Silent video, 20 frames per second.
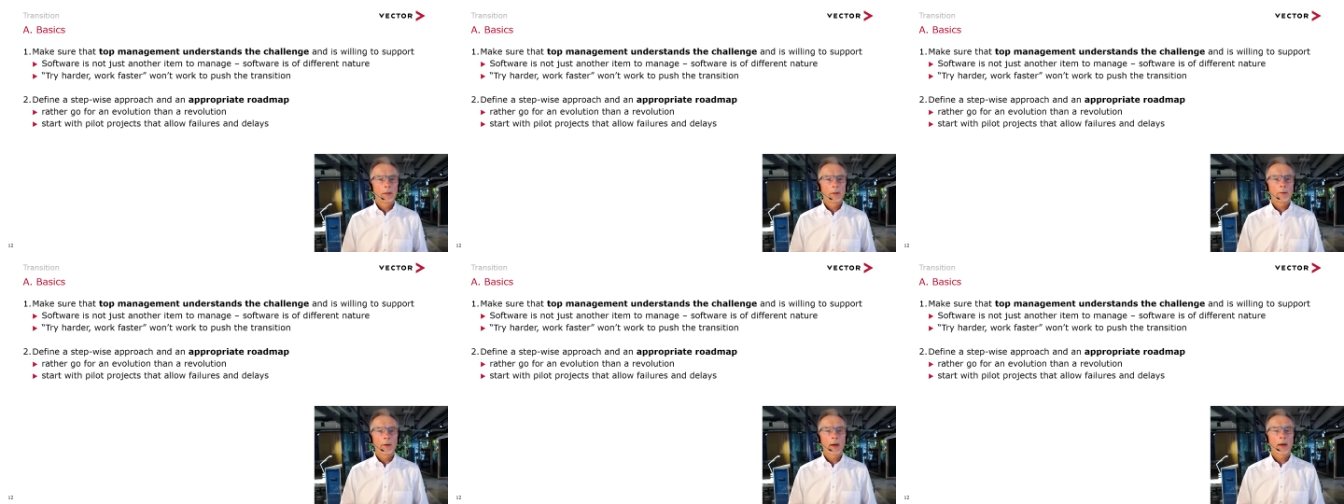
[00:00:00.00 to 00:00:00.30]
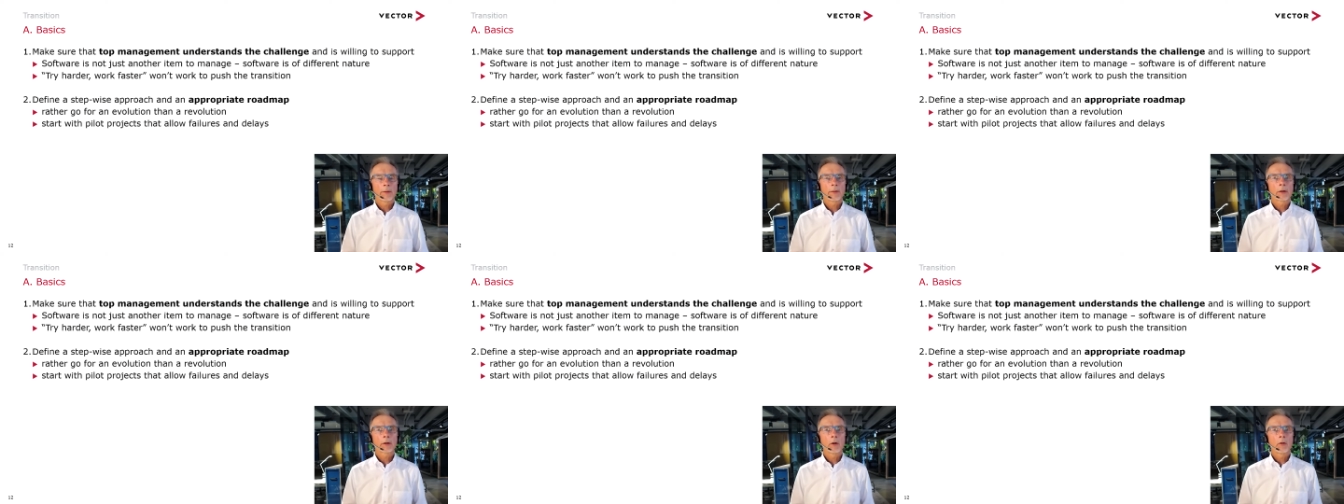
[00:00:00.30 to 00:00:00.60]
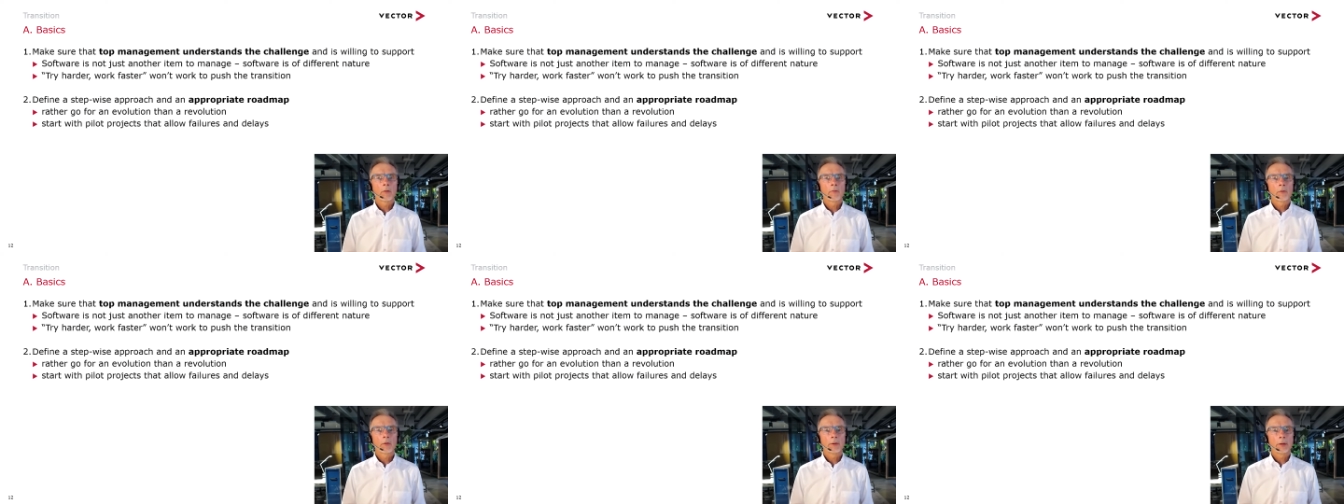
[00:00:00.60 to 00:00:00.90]
Rather
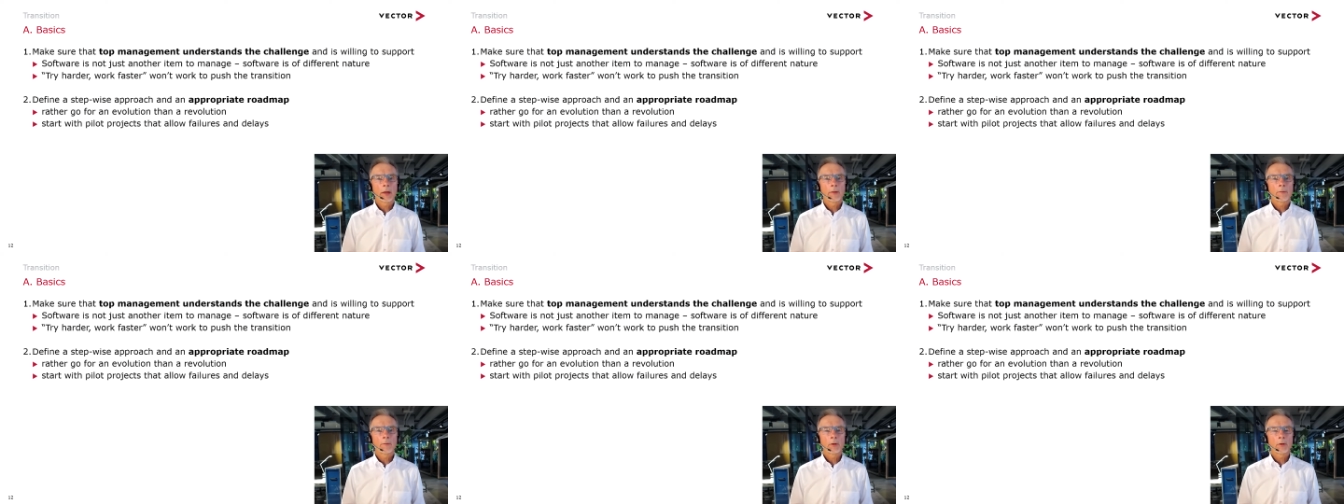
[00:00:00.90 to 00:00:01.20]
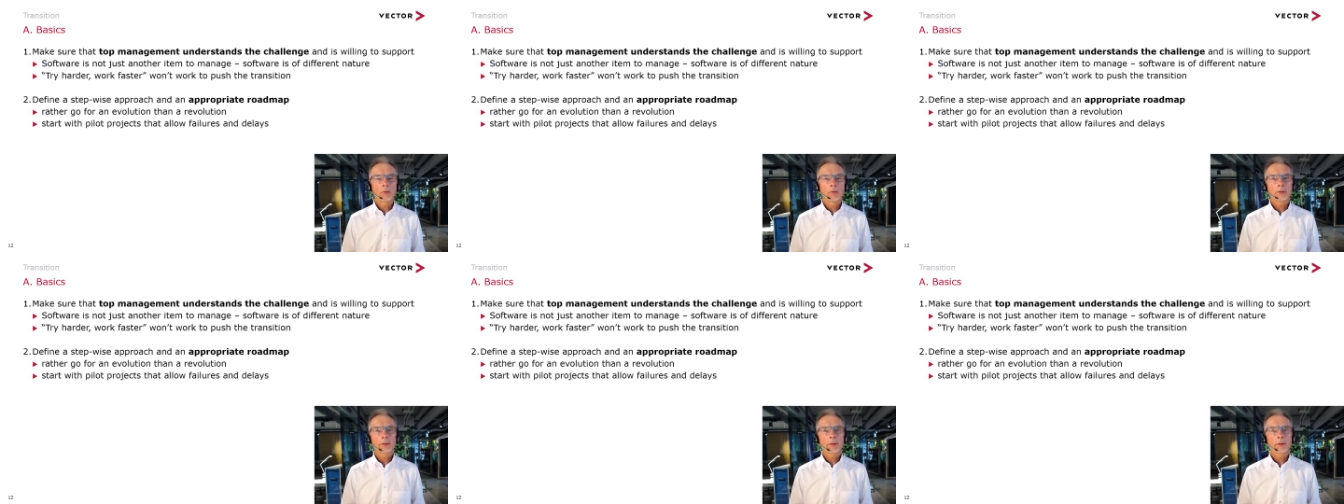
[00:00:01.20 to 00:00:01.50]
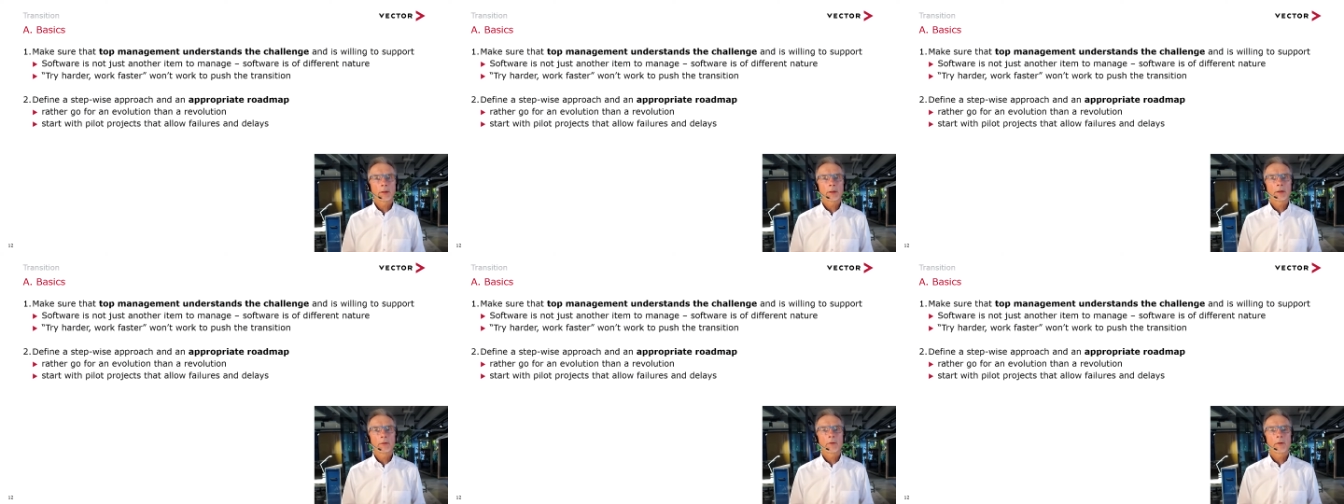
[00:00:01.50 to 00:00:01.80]
go for an evolution
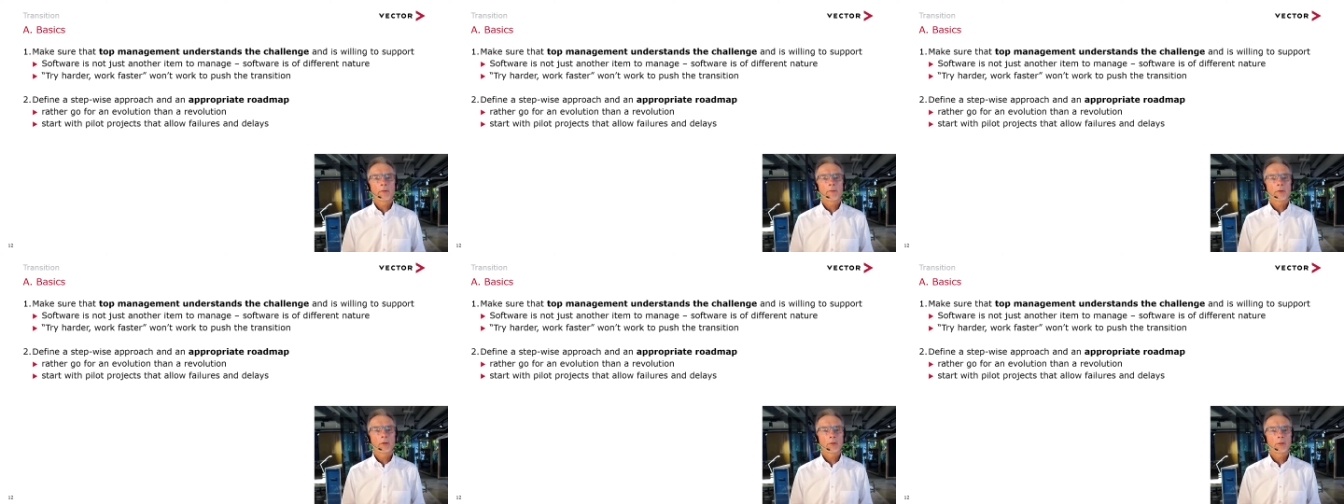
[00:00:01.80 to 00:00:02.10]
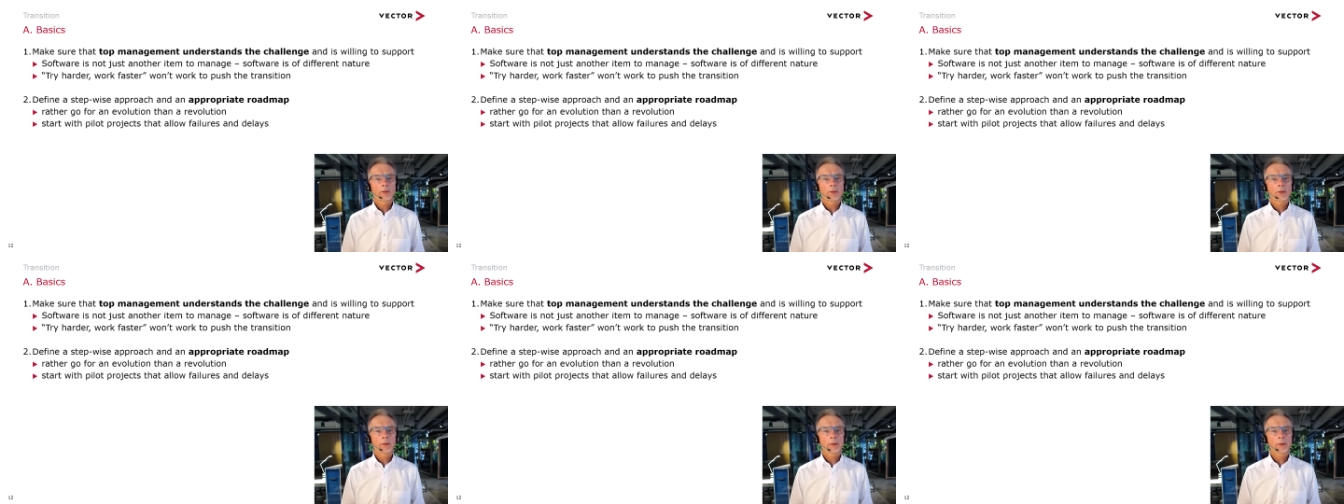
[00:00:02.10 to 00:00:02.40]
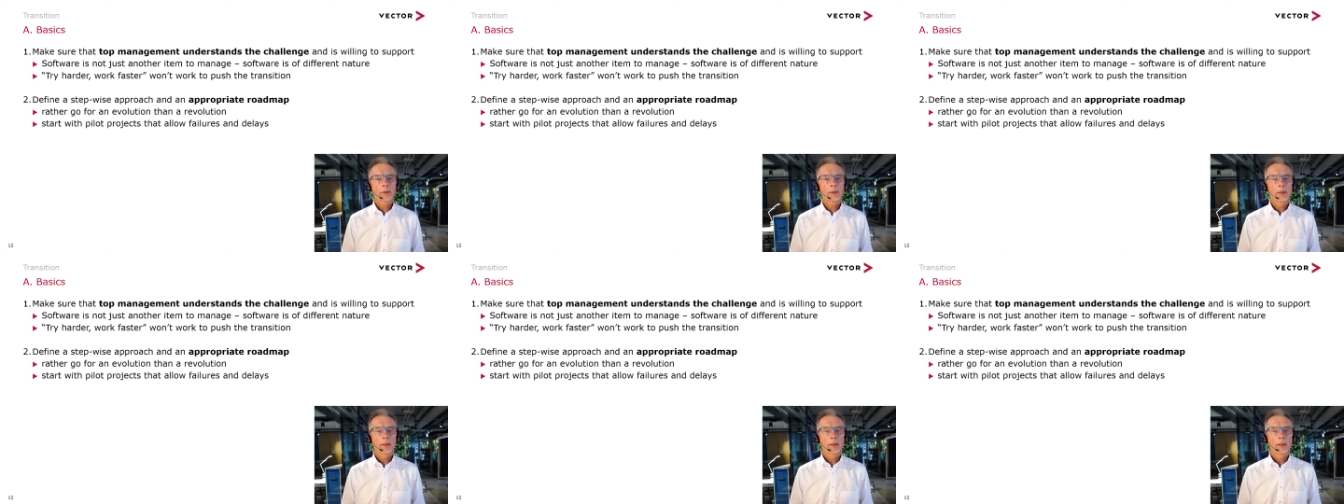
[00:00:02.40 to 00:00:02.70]
than a
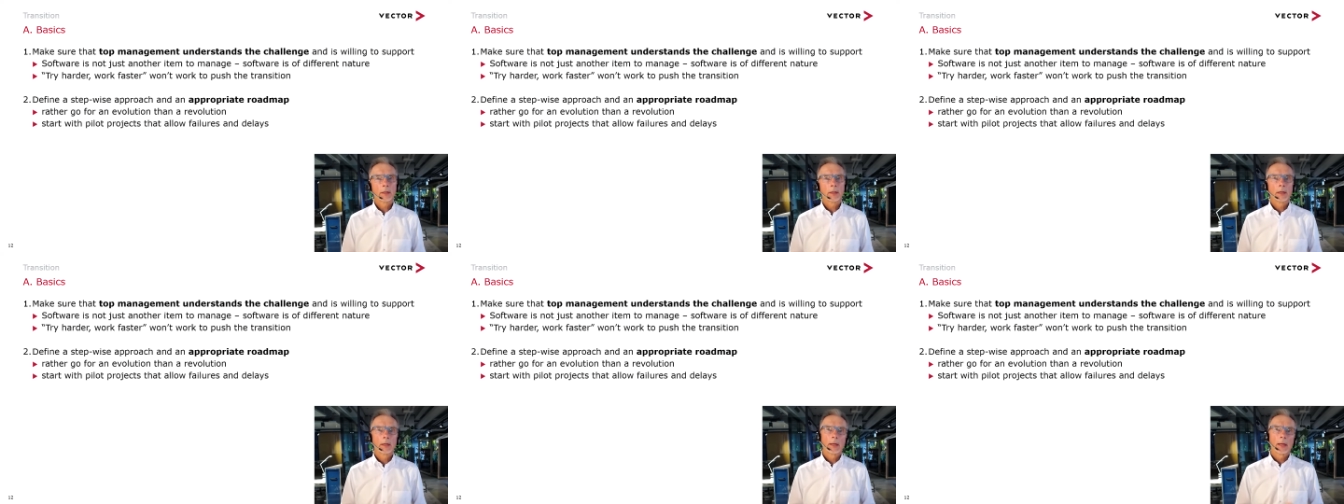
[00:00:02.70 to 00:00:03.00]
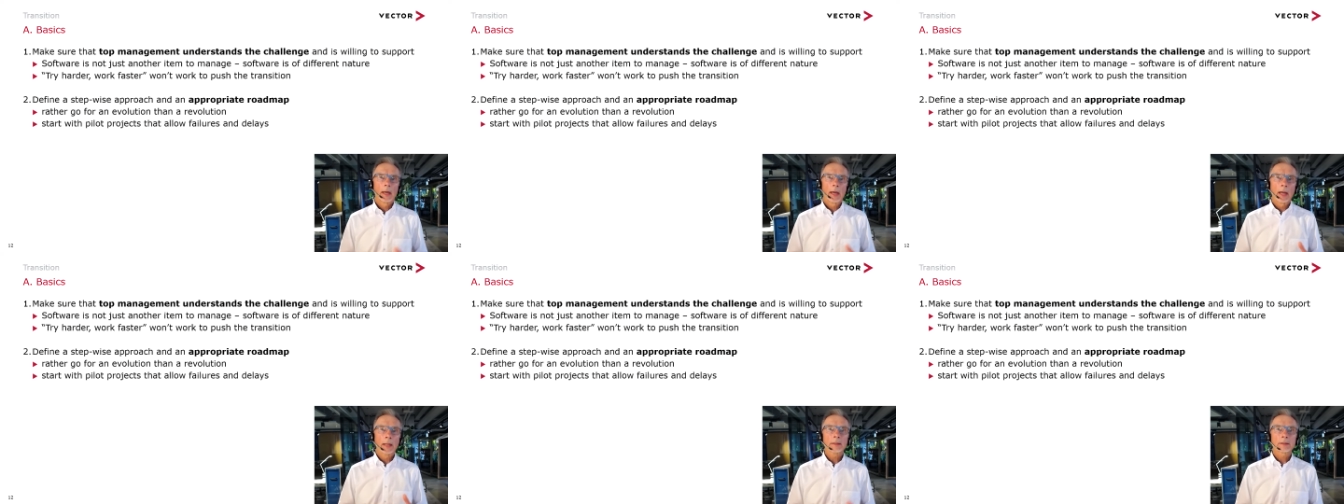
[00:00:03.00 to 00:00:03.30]
revolution, and